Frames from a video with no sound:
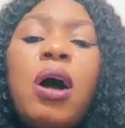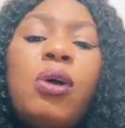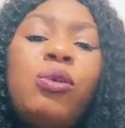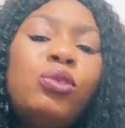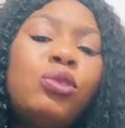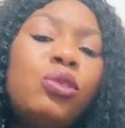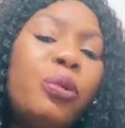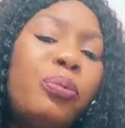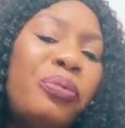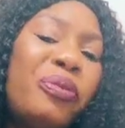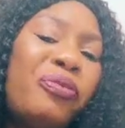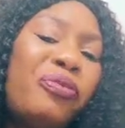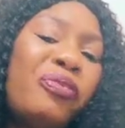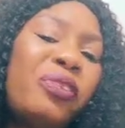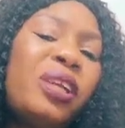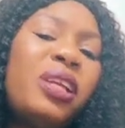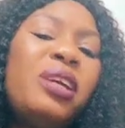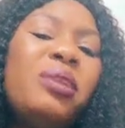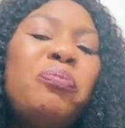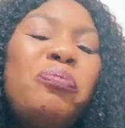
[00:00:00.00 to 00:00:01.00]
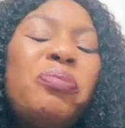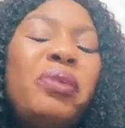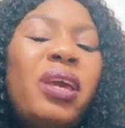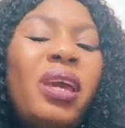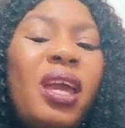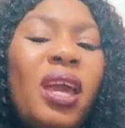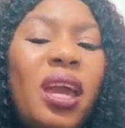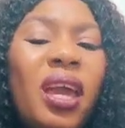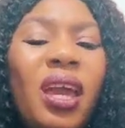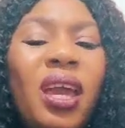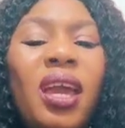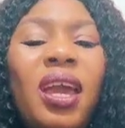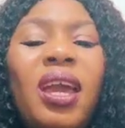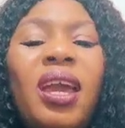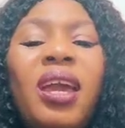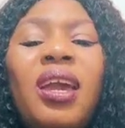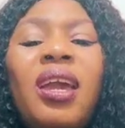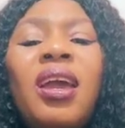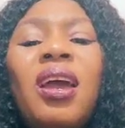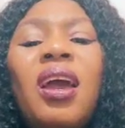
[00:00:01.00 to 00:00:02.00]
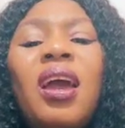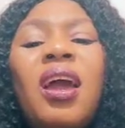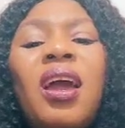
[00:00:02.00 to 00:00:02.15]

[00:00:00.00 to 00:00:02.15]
I'll just be feeling pain.